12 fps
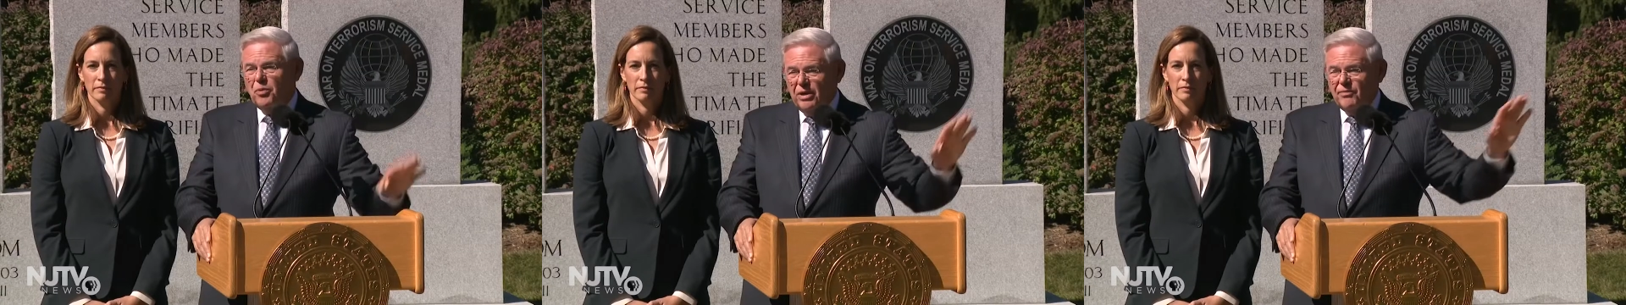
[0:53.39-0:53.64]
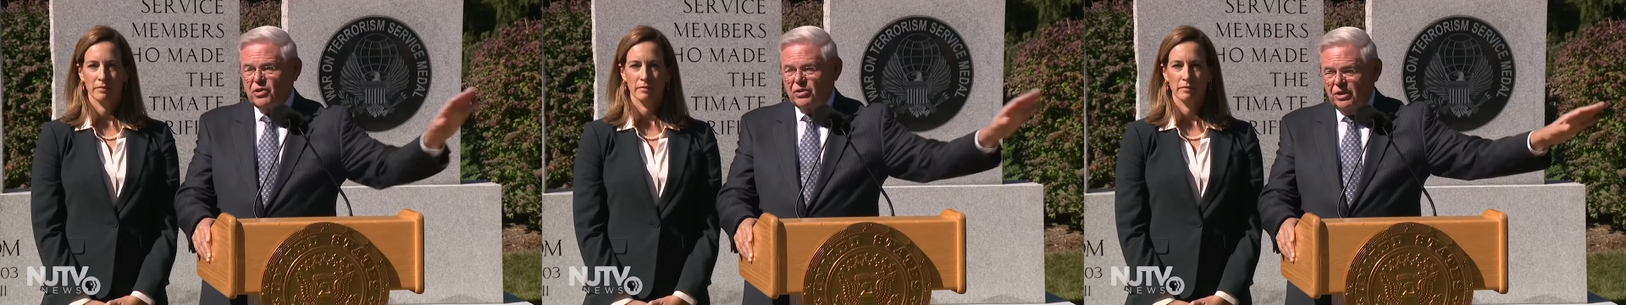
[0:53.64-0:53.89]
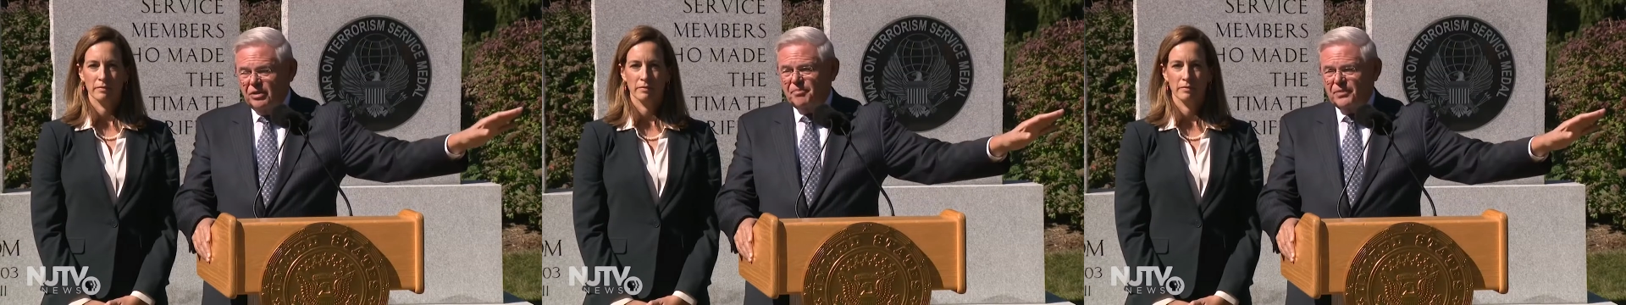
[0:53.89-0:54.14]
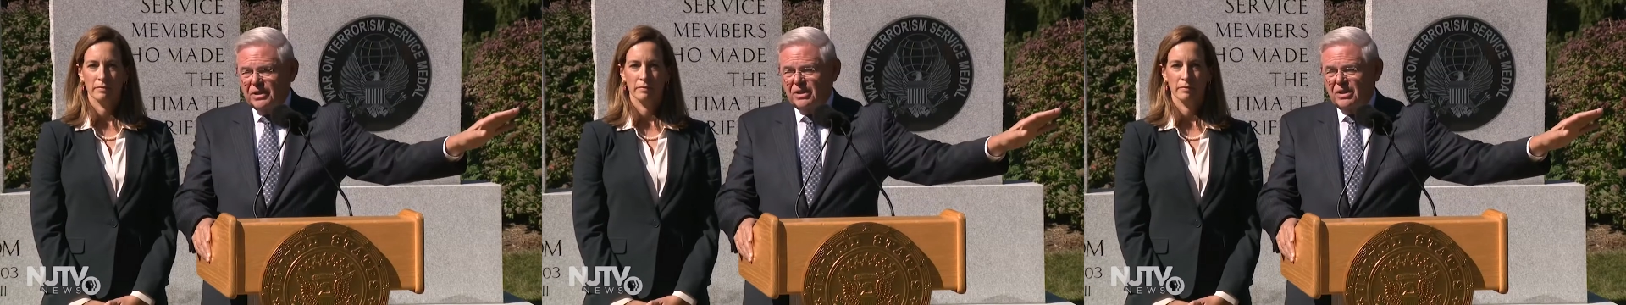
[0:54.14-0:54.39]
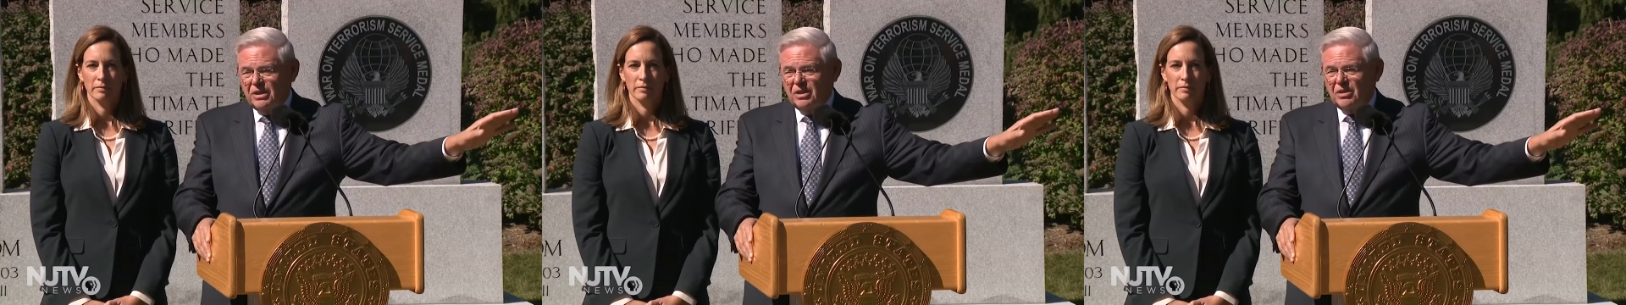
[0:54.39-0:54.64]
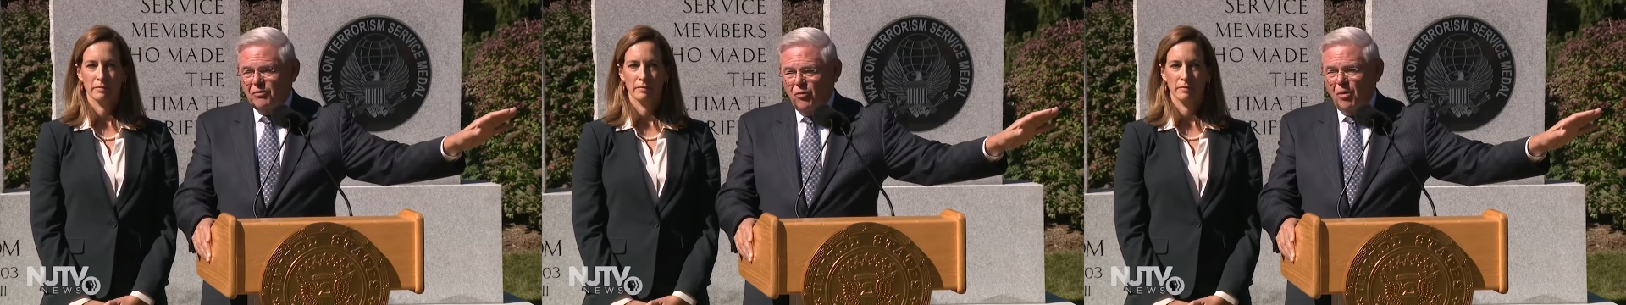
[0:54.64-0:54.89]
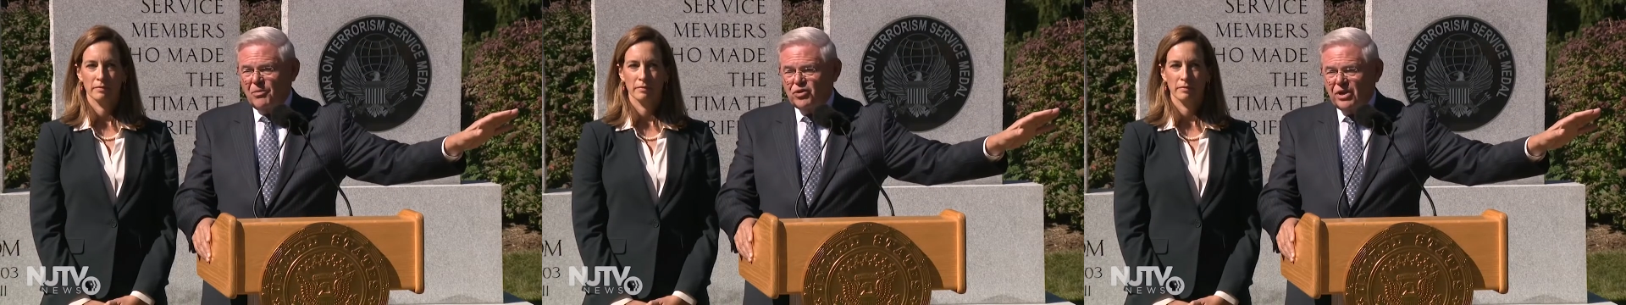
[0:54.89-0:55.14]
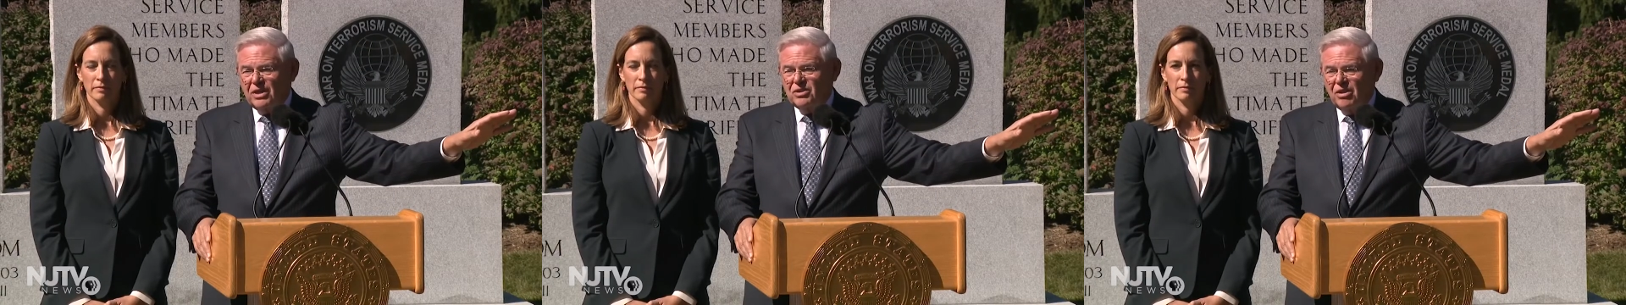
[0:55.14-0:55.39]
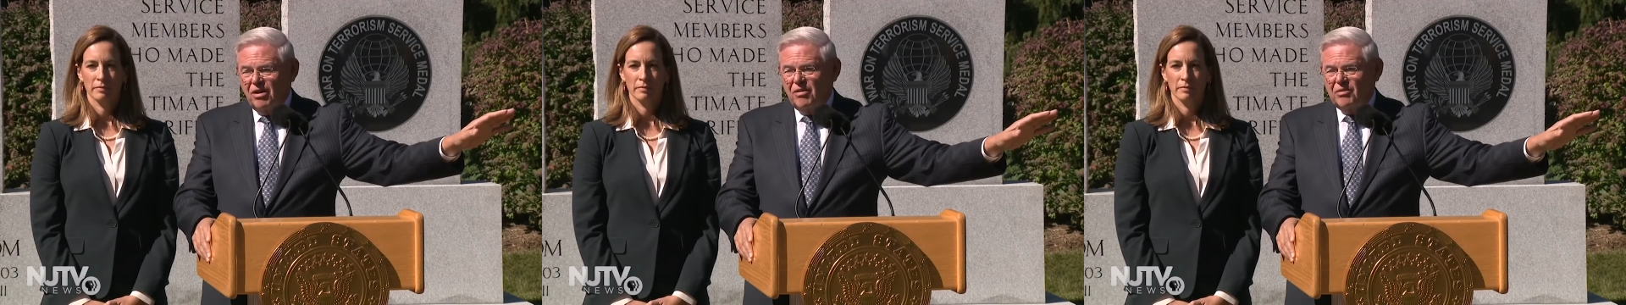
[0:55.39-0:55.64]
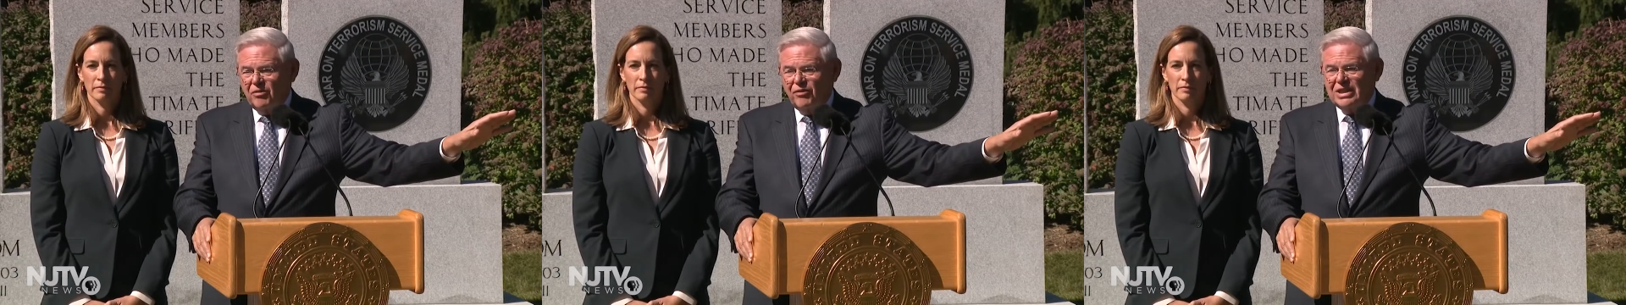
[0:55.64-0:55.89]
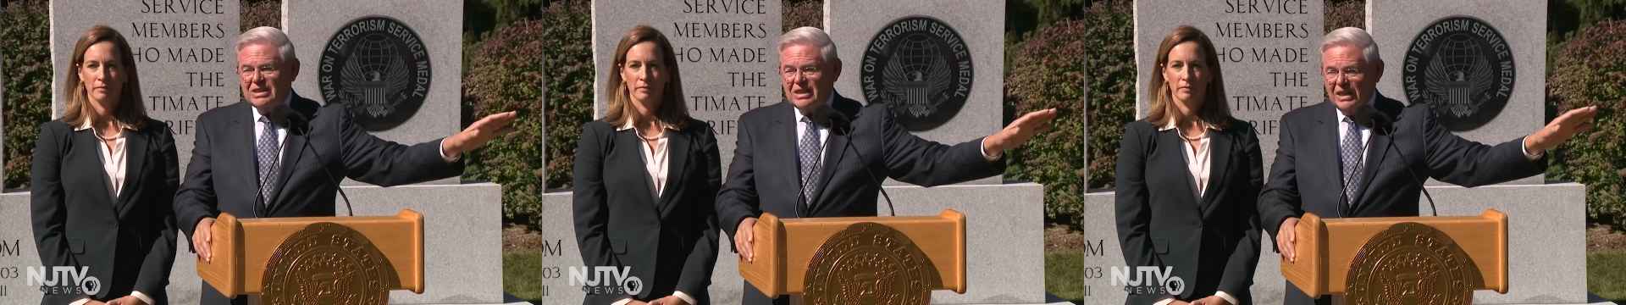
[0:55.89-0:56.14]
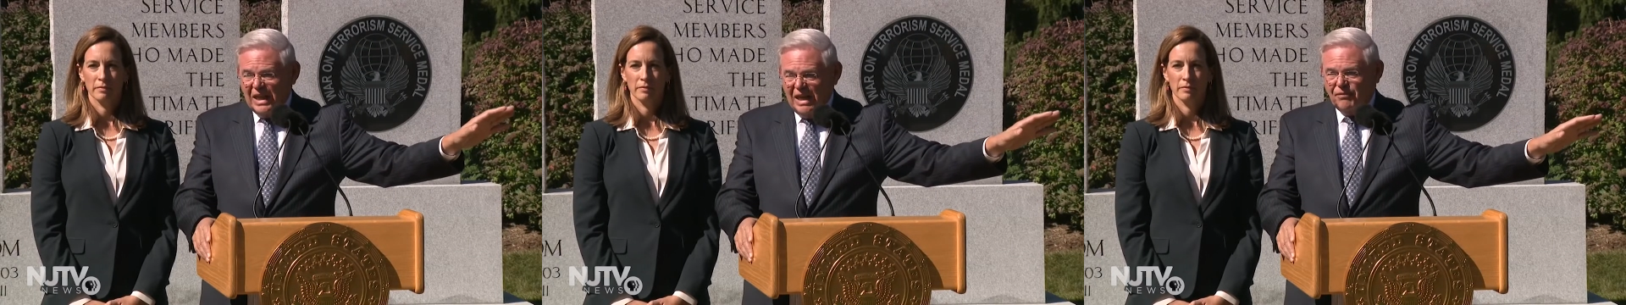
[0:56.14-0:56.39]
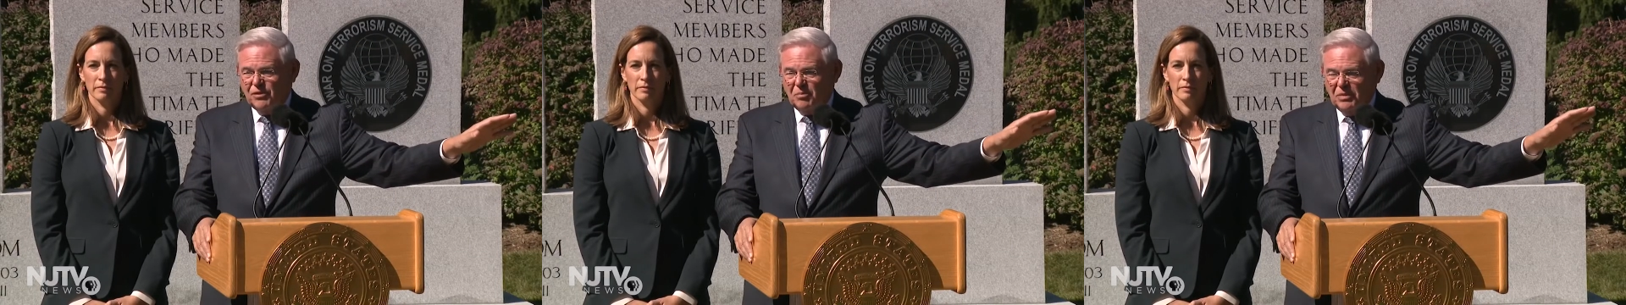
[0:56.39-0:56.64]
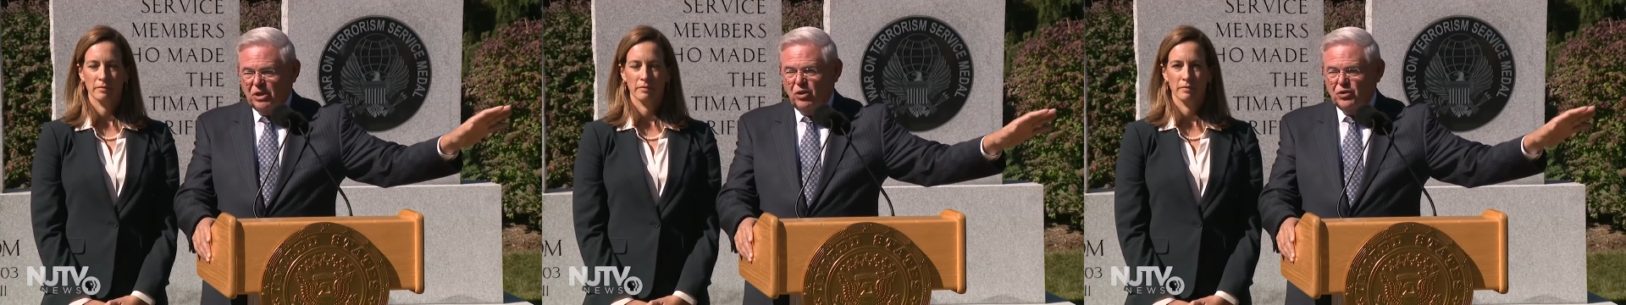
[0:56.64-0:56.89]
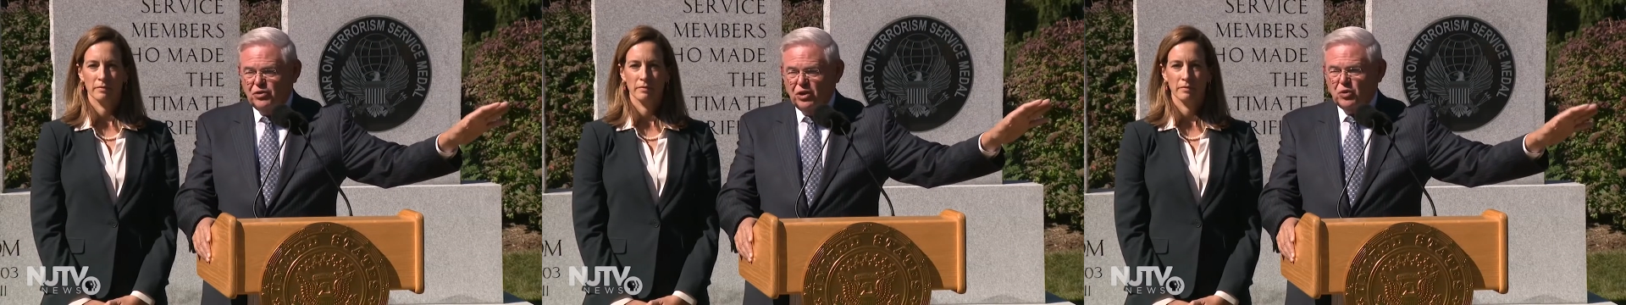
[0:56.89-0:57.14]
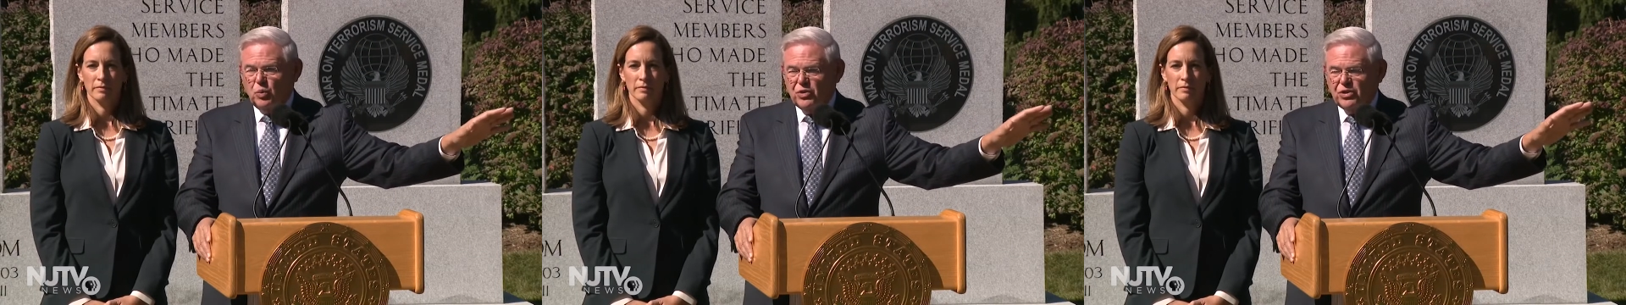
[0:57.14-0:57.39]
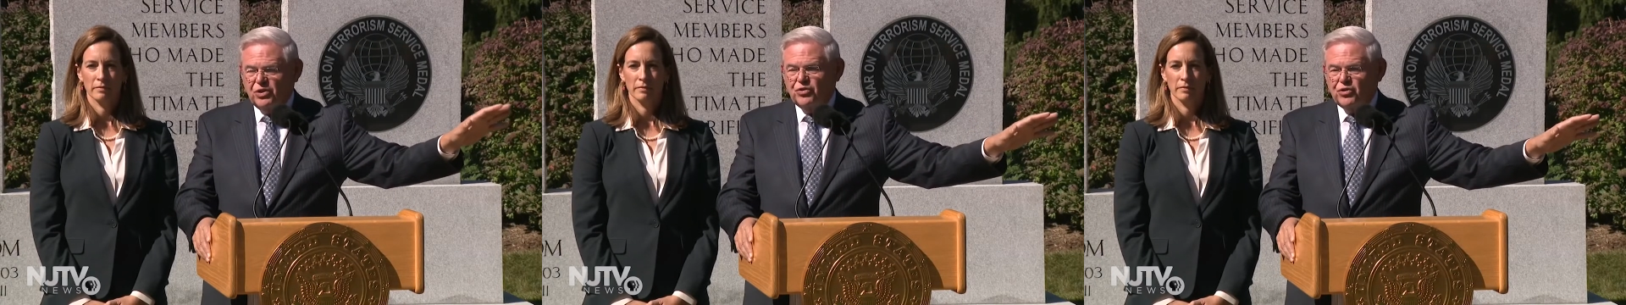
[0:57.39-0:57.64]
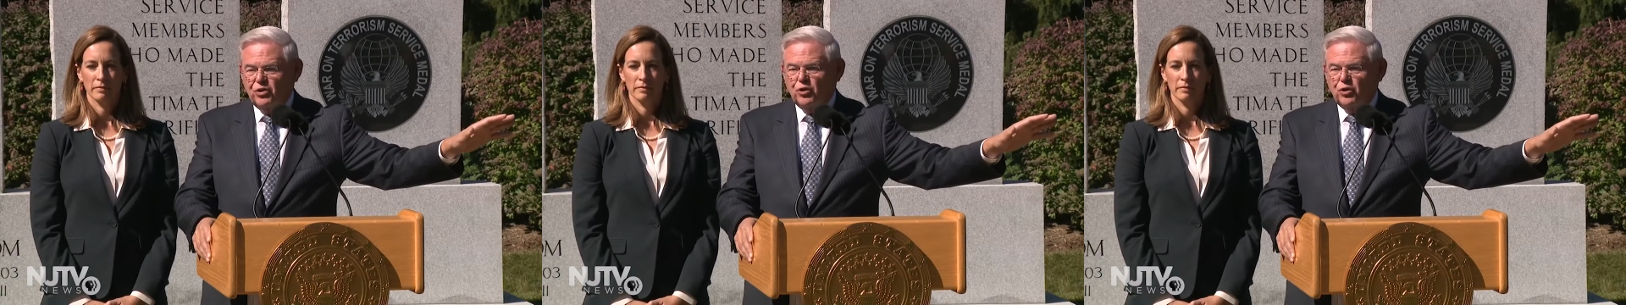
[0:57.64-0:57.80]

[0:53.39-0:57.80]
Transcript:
Speaker 1: delegation speeded up the contract to get it signed 4 days